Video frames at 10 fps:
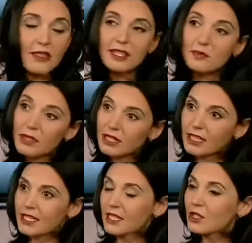this bill
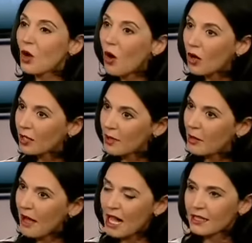is. It's all
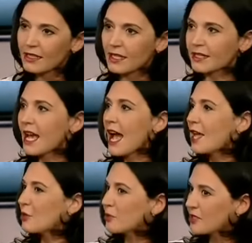about politics.
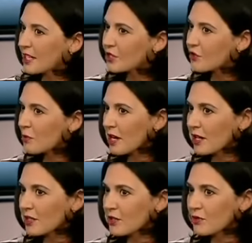And the percentage of
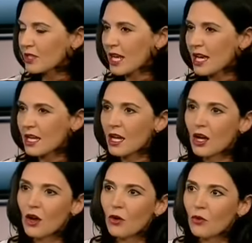Americans who say
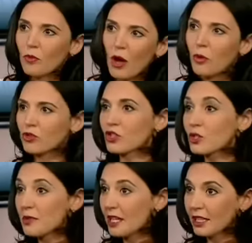abortion
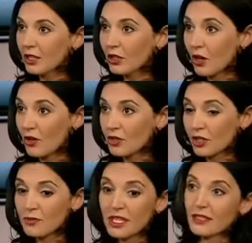should be illegal in all
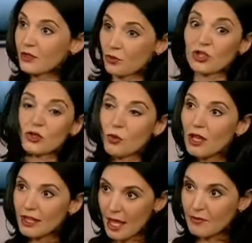circumstances, which is
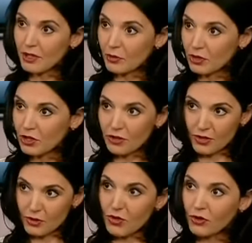what that bill would do
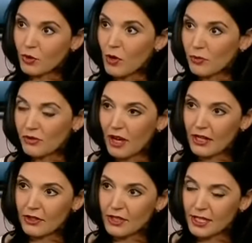because there's only one
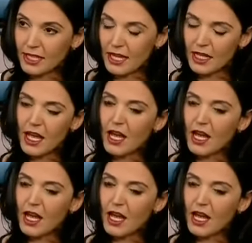provider in the state,